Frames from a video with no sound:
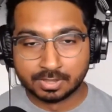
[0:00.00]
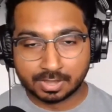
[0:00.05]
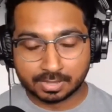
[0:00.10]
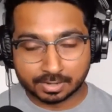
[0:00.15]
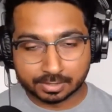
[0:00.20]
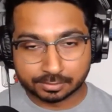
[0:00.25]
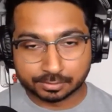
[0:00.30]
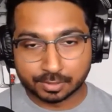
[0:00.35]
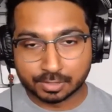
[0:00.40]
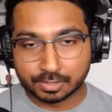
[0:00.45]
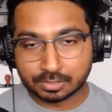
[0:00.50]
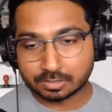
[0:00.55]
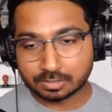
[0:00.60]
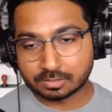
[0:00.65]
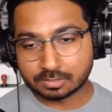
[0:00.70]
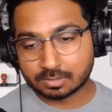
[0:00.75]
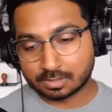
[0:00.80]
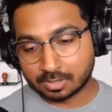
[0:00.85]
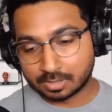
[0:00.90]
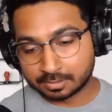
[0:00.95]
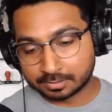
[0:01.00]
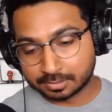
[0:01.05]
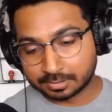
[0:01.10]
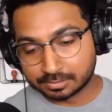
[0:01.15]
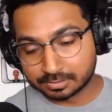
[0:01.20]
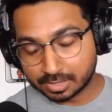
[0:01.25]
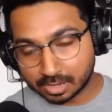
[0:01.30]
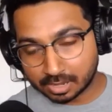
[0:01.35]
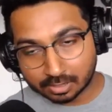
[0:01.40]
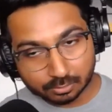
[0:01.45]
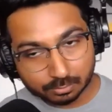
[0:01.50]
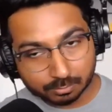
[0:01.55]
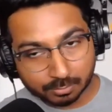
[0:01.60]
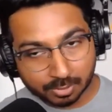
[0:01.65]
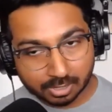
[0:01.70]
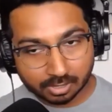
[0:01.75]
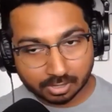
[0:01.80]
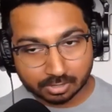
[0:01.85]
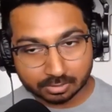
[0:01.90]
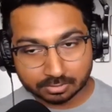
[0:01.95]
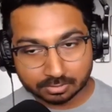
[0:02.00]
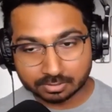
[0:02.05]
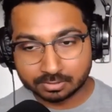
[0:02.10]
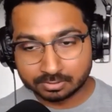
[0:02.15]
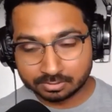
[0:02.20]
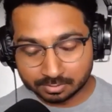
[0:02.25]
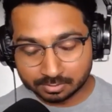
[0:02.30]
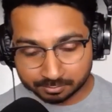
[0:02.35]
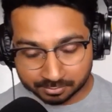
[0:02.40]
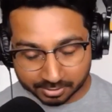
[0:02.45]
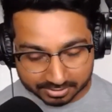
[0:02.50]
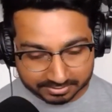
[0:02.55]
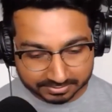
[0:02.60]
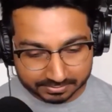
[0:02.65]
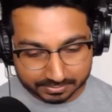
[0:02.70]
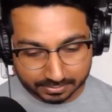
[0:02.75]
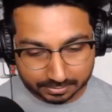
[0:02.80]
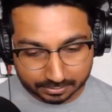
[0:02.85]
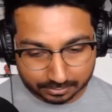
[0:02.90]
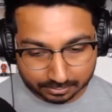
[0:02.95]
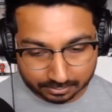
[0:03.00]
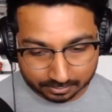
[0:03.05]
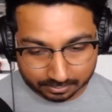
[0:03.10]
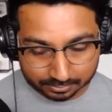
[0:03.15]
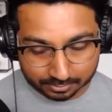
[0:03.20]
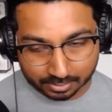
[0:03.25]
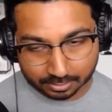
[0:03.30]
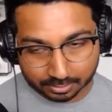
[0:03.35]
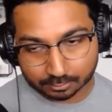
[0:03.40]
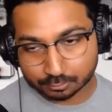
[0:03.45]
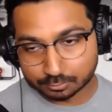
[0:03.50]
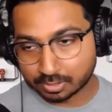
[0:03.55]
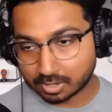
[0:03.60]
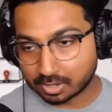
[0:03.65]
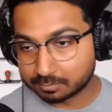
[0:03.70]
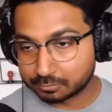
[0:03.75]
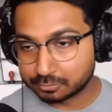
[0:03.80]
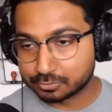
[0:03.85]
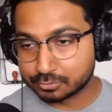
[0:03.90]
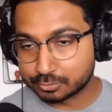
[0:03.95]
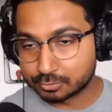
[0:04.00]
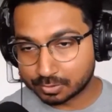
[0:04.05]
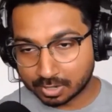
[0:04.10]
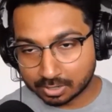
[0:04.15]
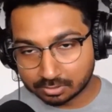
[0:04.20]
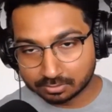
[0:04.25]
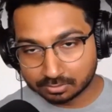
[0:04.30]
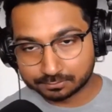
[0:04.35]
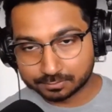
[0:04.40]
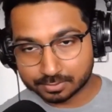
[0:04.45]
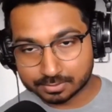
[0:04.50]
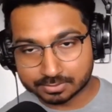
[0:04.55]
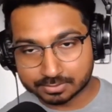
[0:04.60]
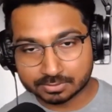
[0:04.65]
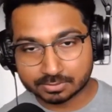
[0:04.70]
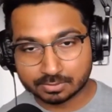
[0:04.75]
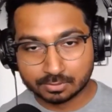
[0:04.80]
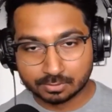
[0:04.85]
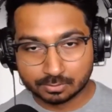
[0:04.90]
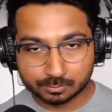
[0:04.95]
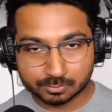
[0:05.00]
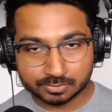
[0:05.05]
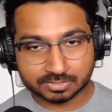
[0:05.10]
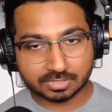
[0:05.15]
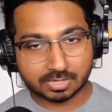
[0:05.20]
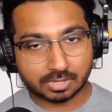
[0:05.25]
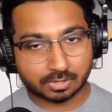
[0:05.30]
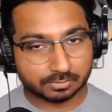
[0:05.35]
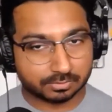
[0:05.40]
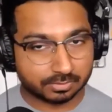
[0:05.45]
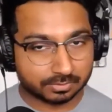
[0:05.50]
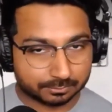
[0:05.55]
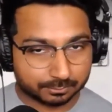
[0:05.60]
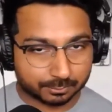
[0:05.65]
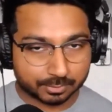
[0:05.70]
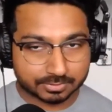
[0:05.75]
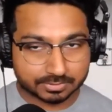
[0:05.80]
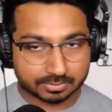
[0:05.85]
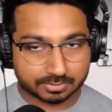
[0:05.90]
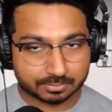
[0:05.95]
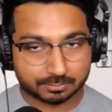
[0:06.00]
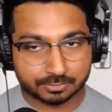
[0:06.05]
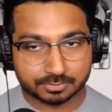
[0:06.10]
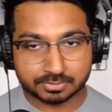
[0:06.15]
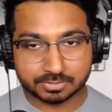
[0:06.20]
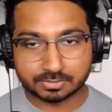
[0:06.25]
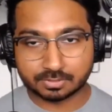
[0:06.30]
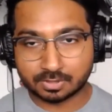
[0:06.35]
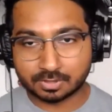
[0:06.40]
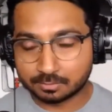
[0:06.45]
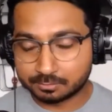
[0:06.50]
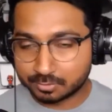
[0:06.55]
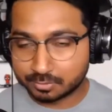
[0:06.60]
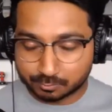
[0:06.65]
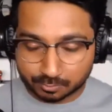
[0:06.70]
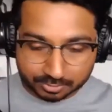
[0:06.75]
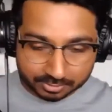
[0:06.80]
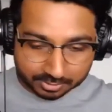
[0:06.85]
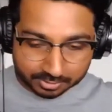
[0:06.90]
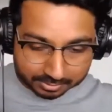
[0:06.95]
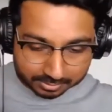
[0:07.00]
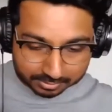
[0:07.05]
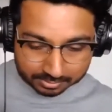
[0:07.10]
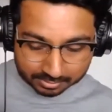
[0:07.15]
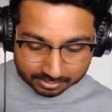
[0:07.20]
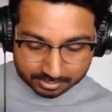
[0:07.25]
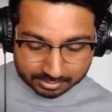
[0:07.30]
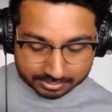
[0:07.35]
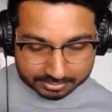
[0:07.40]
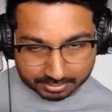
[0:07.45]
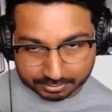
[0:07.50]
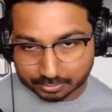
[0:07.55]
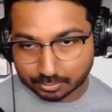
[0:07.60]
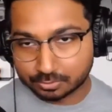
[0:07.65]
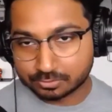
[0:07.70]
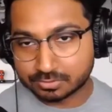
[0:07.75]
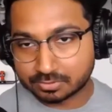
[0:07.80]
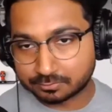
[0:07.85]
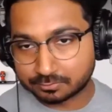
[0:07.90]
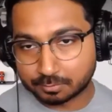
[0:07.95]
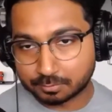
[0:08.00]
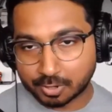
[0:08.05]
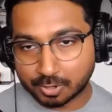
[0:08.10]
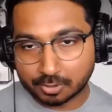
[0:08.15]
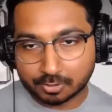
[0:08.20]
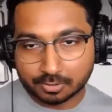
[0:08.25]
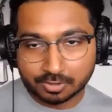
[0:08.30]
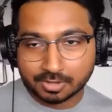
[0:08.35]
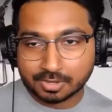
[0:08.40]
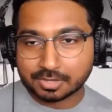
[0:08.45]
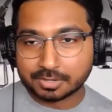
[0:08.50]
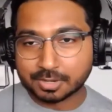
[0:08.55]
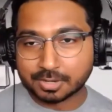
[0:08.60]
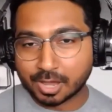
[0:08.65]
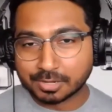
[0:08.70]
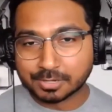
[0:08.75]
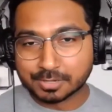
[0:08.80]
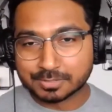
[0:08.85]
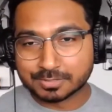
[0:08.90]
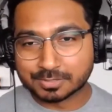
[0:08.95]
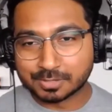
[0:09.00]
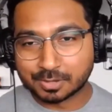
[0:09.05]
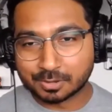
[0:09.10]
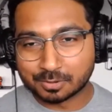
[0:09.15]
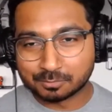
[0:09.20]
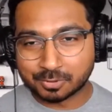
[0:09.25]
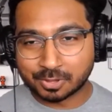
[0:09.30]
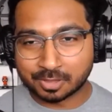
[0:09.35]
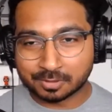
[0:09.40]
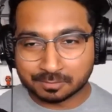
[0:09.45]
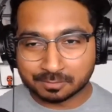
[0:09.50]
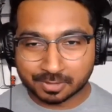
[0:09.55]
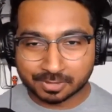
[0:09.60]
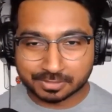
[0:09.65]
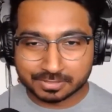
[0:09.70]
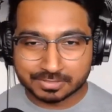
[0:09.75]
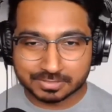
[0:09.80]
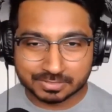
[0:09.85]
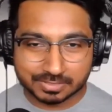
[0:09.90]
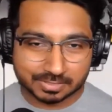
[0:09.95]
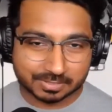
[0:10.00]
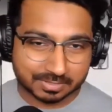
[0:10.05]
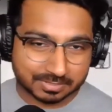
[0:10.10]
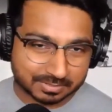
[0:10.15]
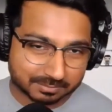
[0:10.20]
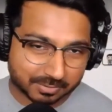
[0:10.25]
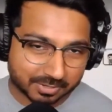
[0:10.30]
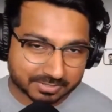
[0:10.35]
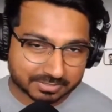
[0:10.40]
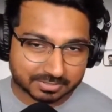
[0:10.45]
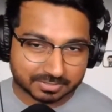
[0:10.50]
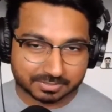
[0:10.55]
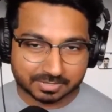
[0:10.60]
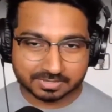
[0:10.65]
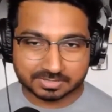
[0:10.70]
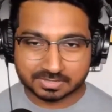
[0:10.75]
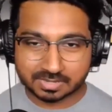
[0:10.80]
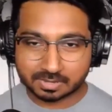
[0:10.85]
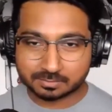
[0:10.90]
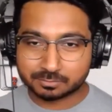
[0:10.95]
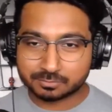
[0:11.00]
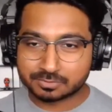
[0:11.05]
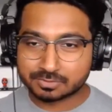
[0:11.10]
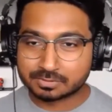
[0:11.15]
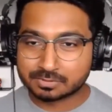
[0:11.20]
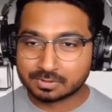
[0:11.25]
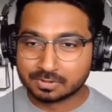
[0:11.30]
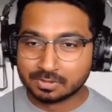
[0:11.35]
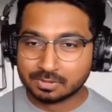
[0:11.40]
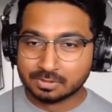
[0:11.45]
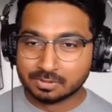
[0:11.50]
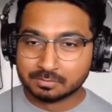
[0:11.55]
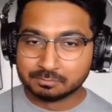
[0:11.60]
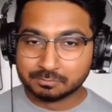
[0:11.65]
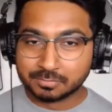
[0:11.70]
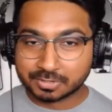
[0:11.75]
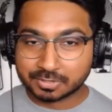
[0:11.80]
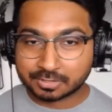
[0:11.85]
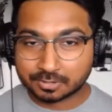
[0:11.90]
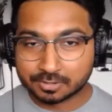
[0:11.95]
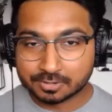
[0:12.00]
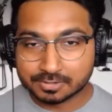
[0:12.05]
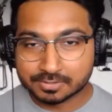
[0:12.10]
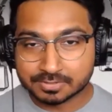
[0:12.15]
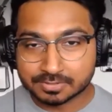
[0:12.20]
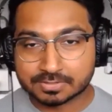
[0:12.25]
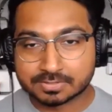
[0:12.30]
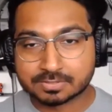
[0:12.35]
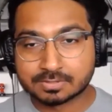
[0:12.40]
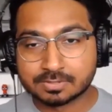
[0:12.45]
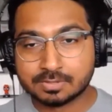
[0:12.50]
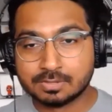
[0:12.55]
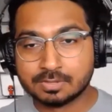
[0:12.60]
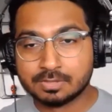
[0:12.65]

And I think I can hand on my heart, the best thing that could happen to any of us was Cloud Native Wales community. I've been working in technology for about 9 years now, but I can say that's the best thing that's happened, because